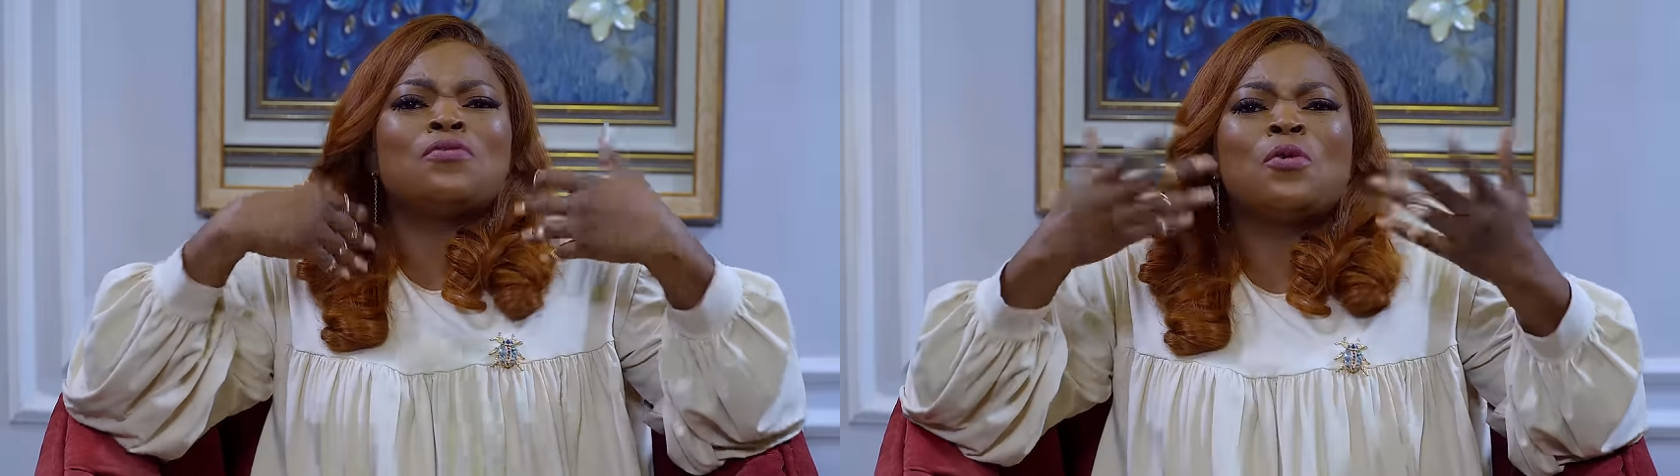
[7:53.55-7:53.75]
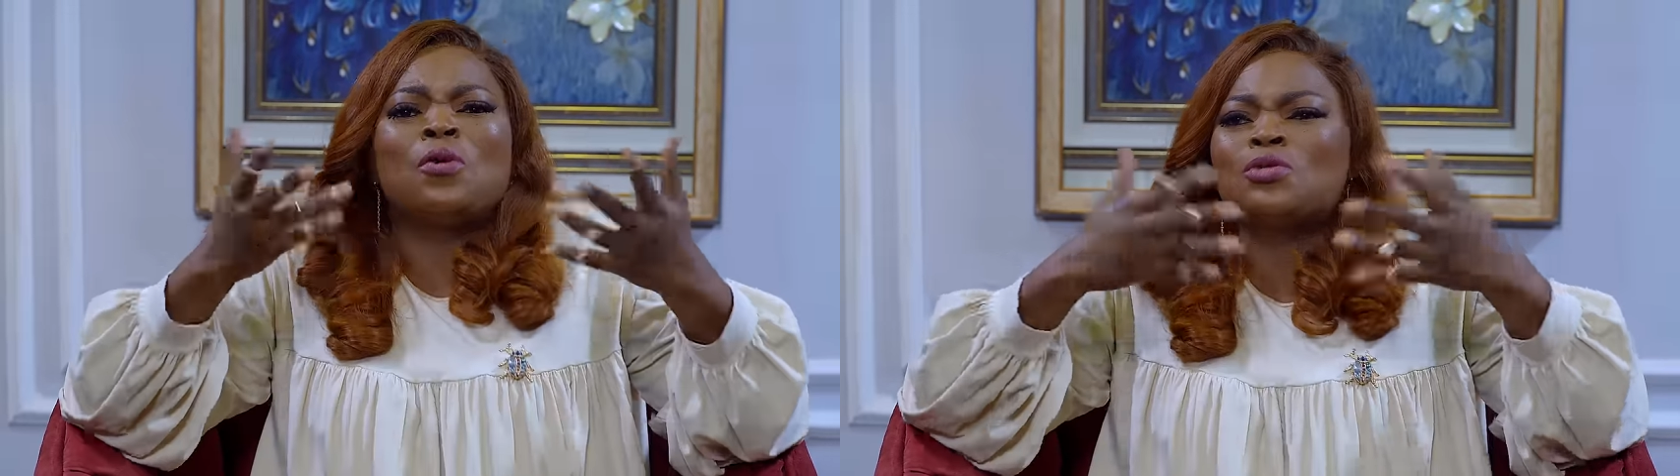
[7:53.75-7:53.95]

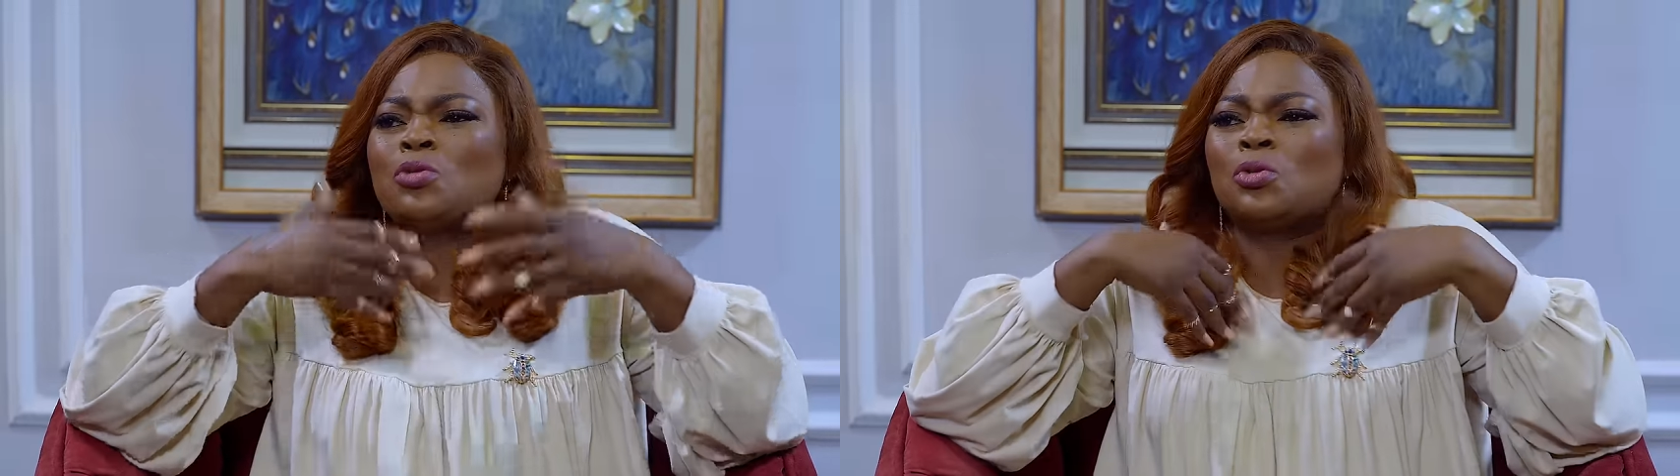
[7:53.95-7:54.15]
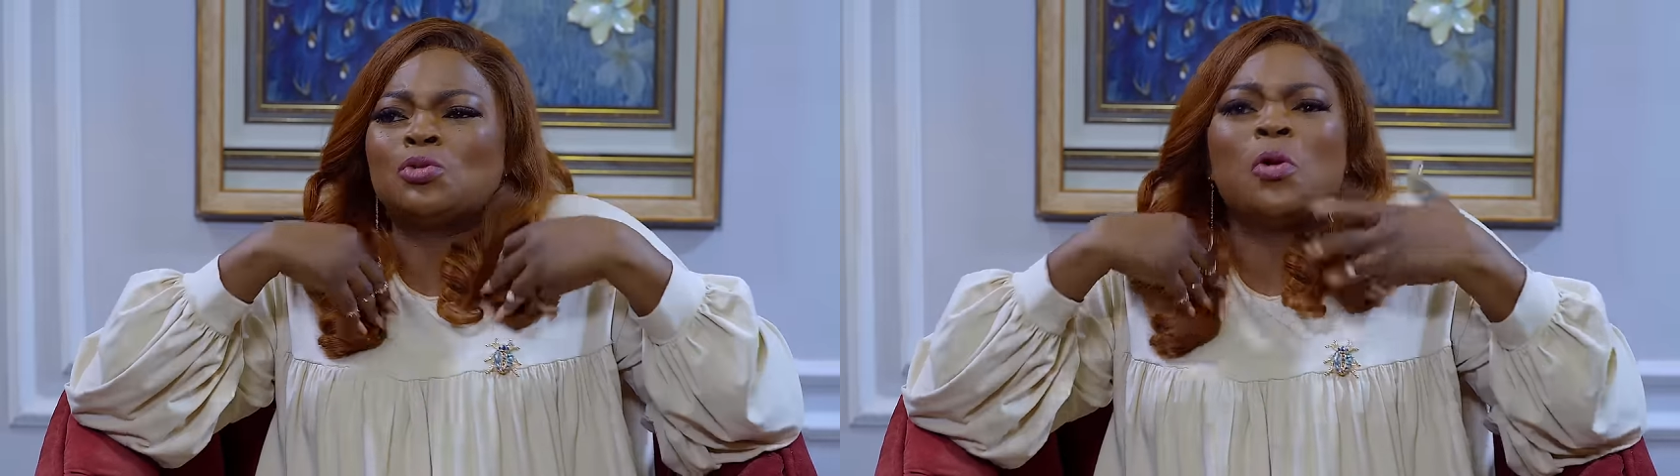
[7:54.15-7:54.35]
thoughts
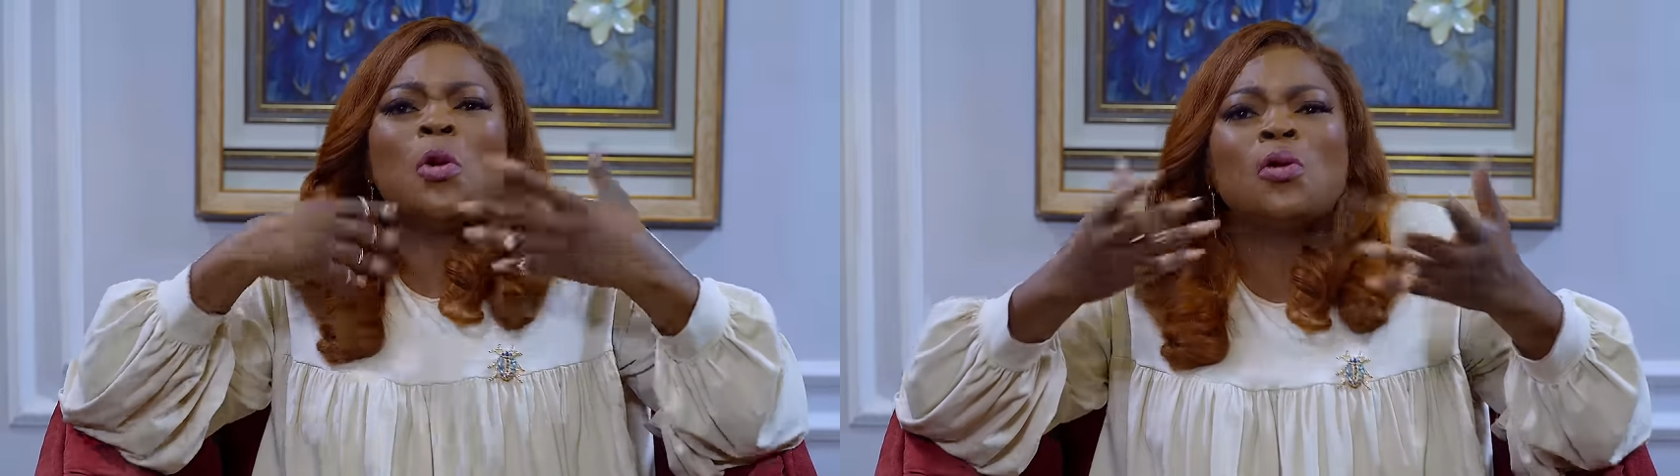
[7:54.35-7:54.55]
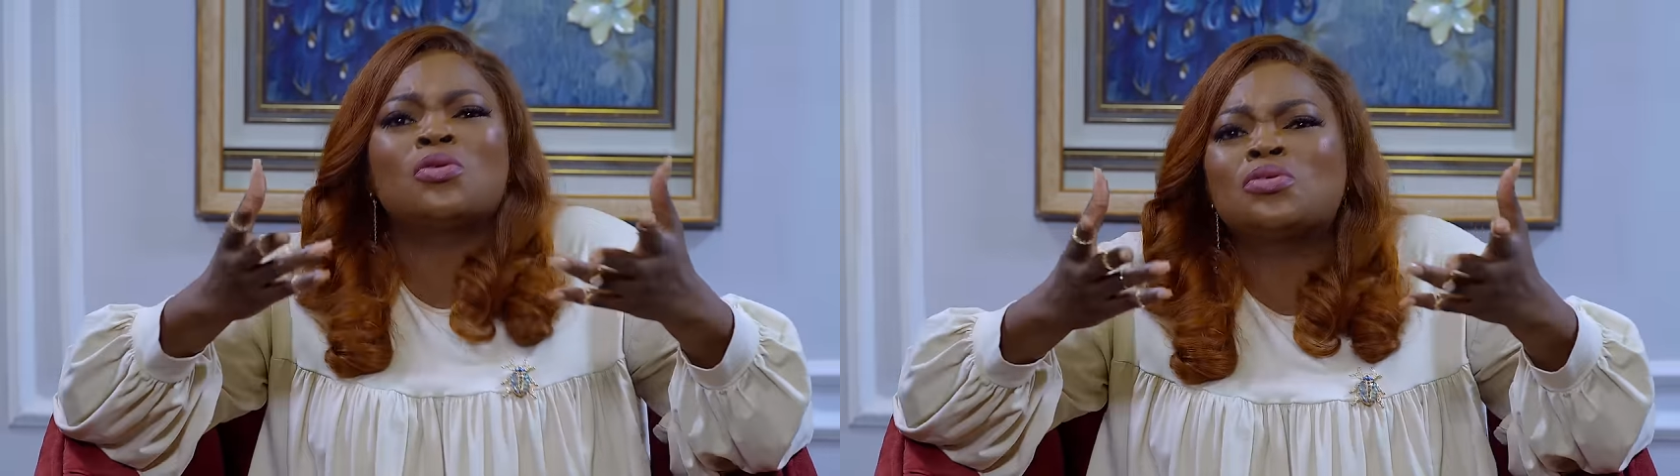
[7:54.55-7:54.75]
or
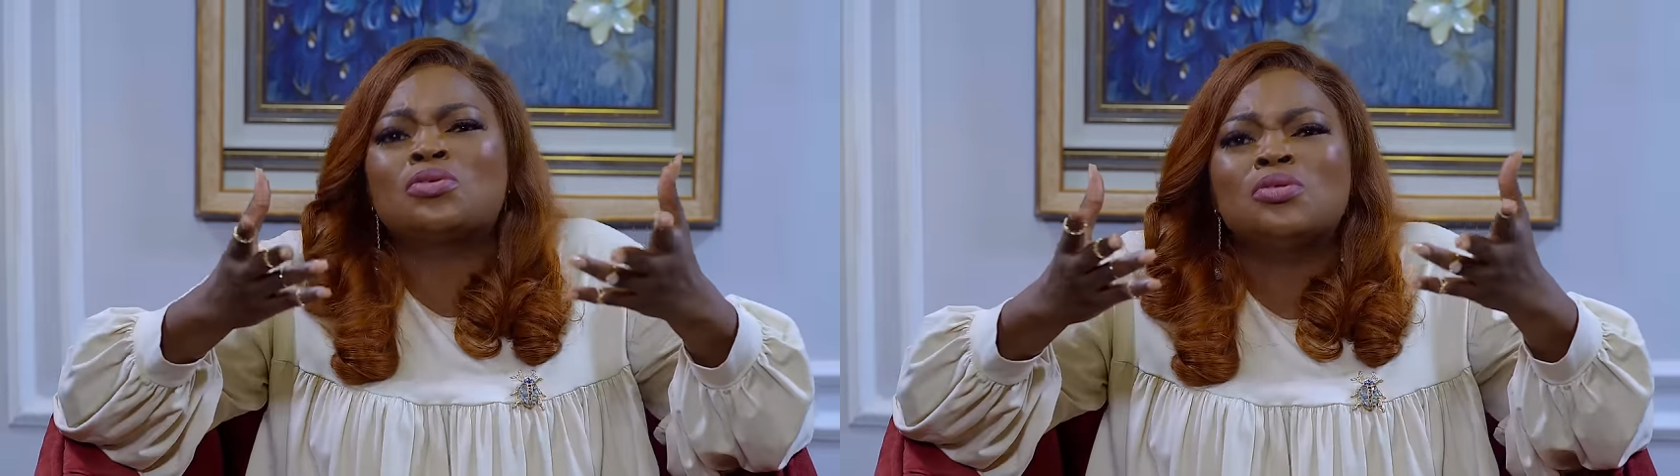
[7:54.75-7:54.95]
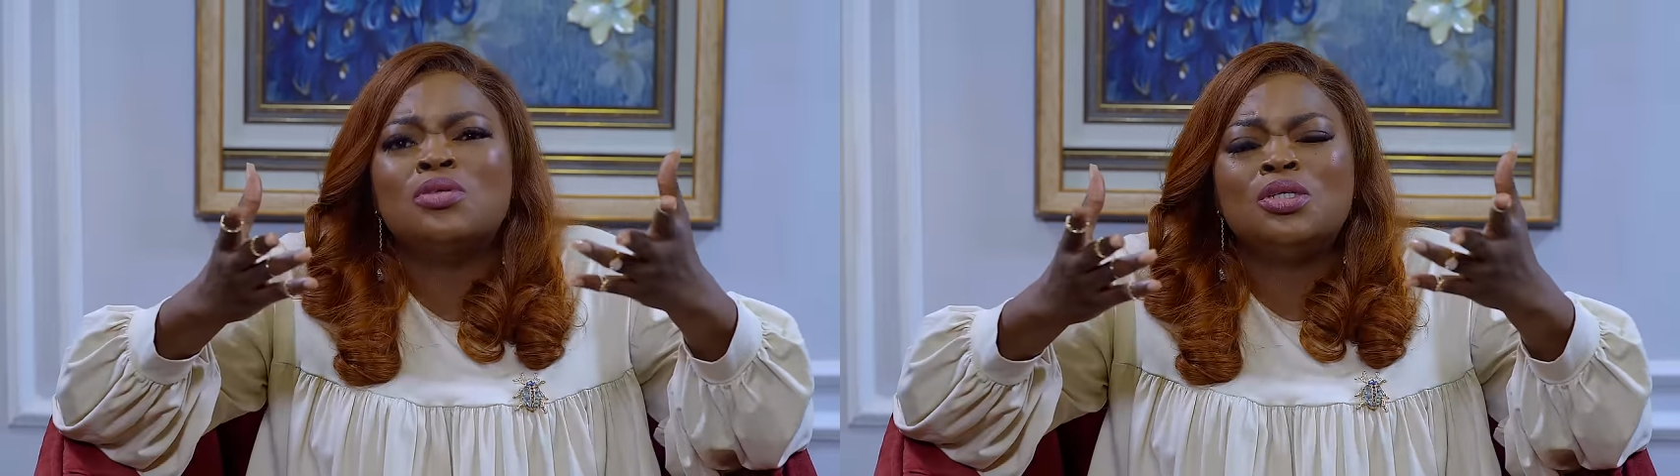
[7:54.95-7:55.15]
talks